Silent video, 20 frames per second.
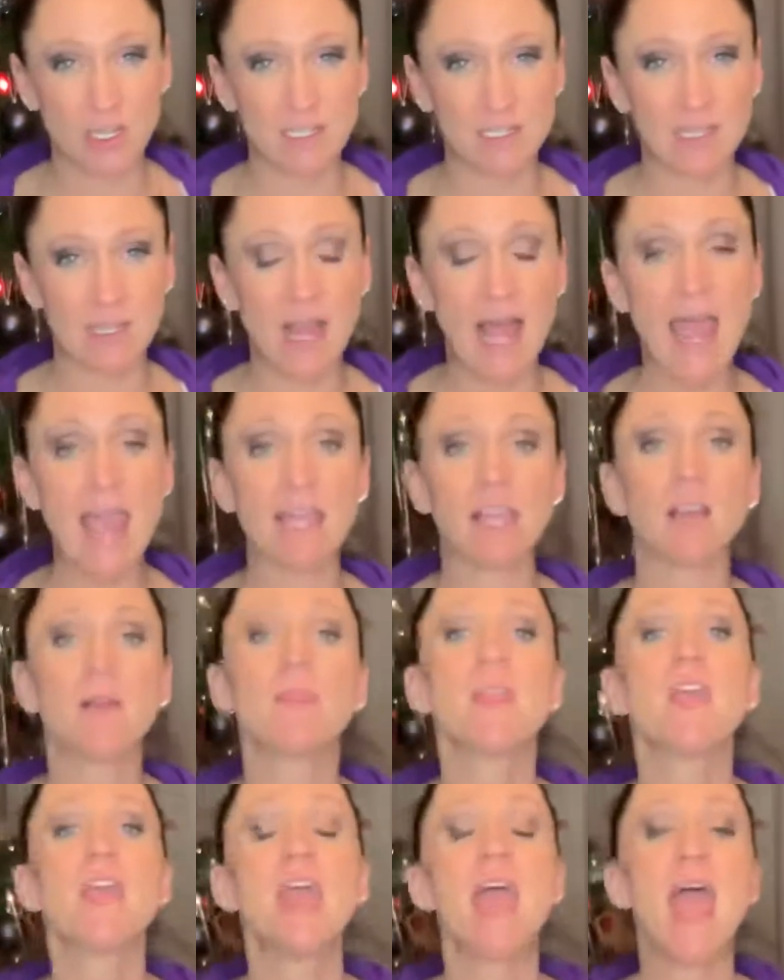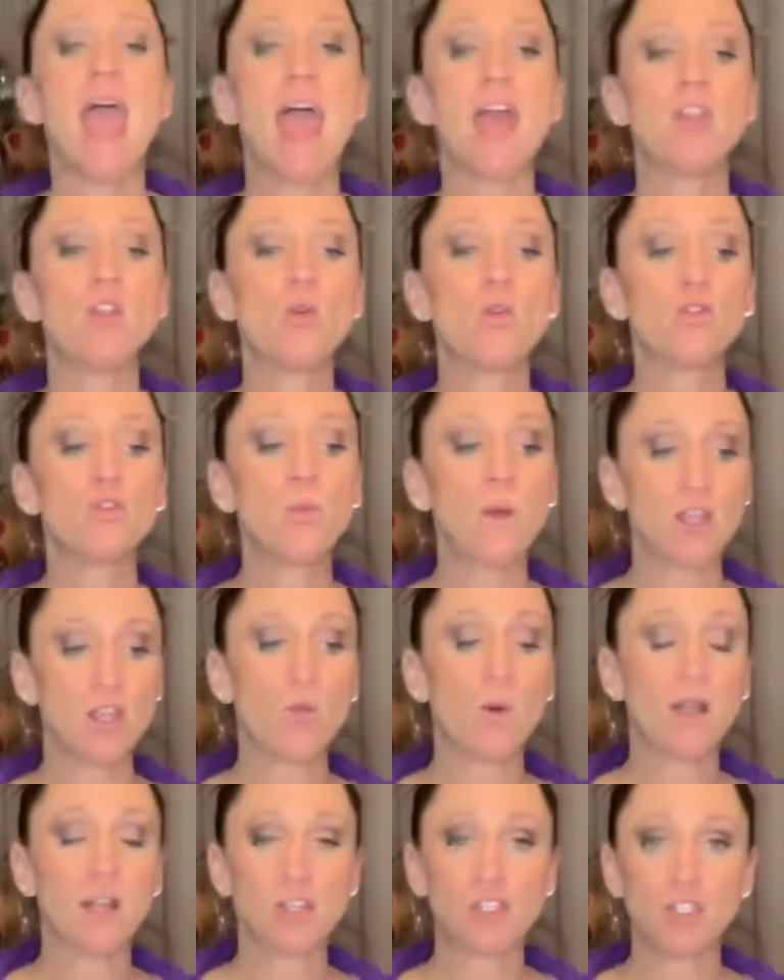is like. And what you
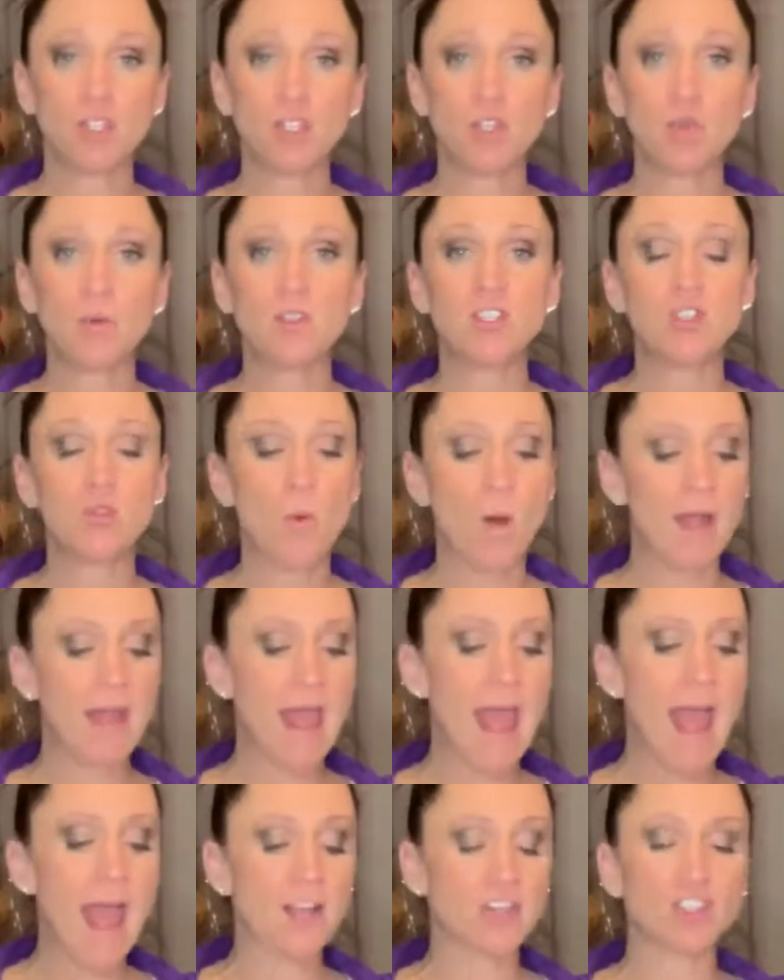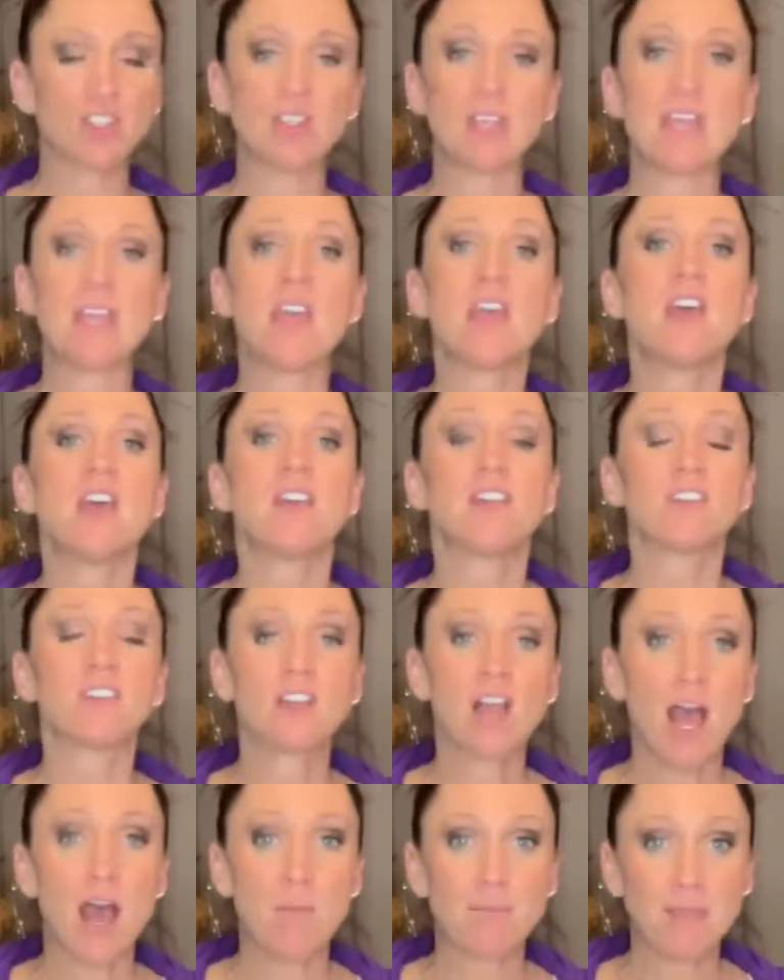want to do is you want to actually
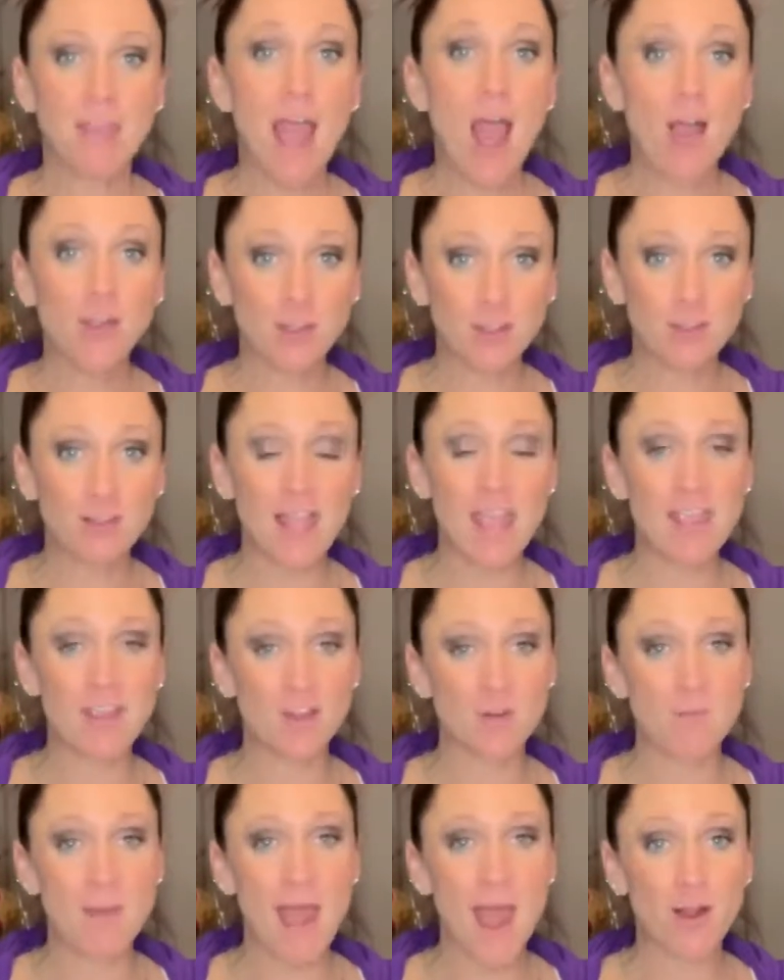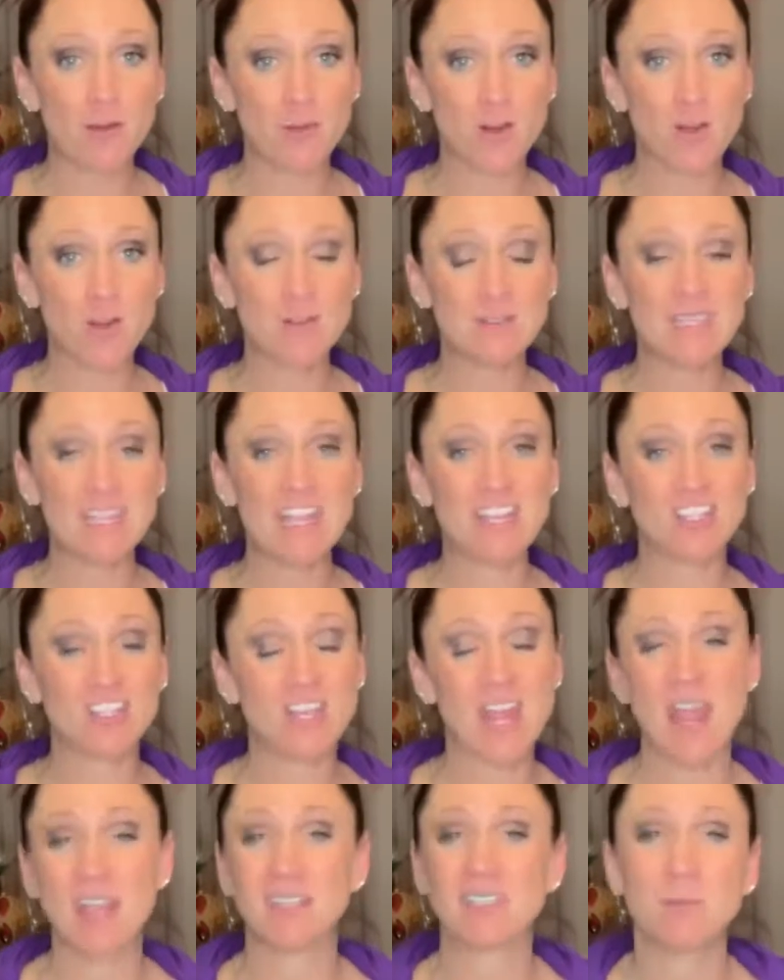calculate your macros each
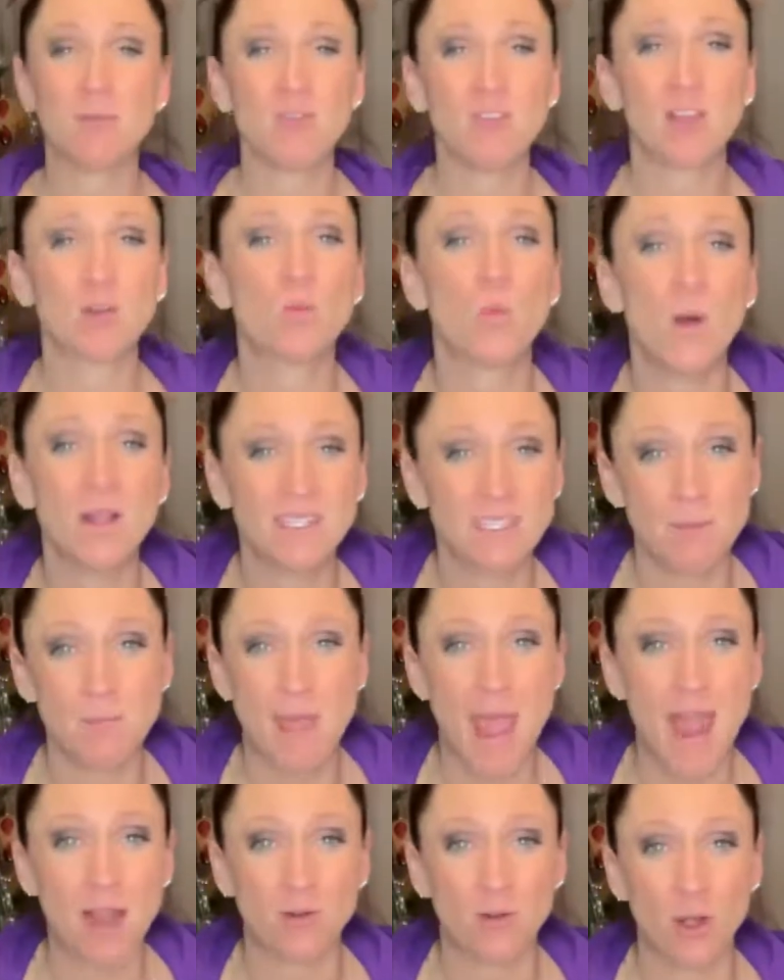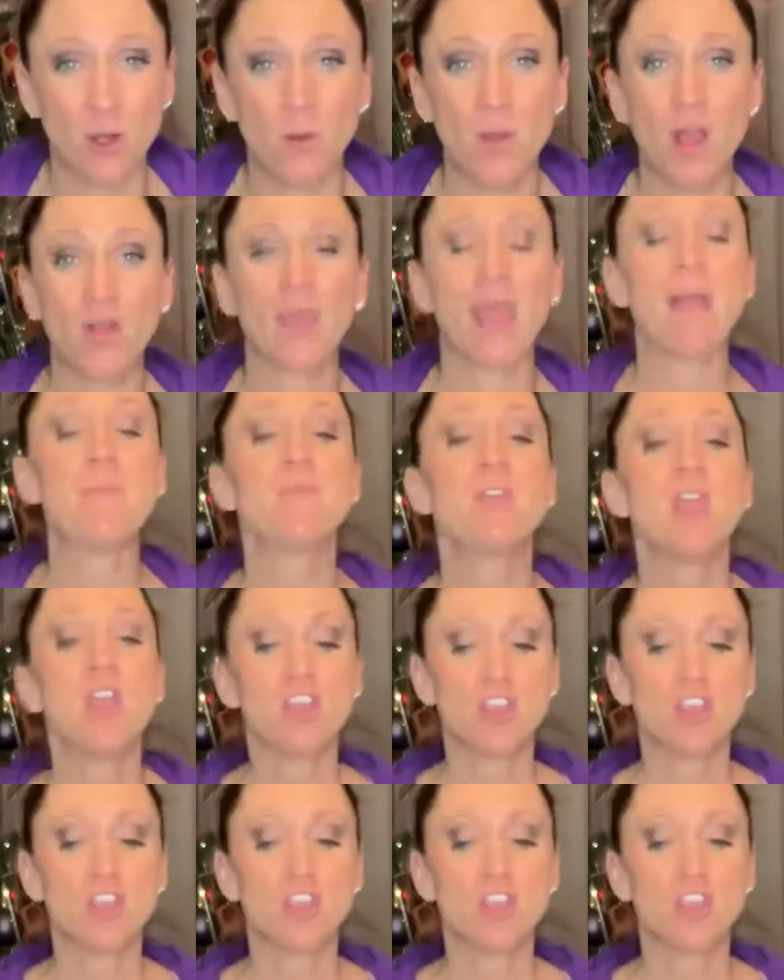day. And some of you are like, what's a macro? Okay.